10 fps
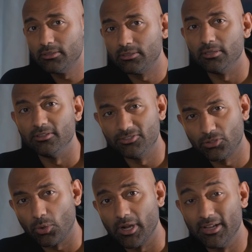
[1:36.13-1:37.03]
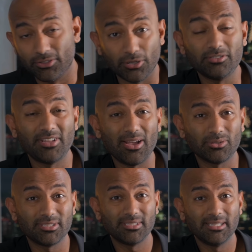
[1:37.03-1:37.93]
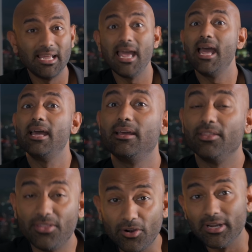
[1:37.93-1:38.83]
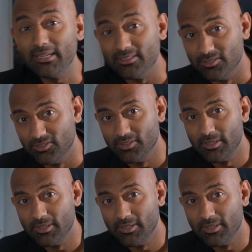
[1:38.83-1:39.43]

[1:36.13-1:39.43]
to the story? And it turns out there is.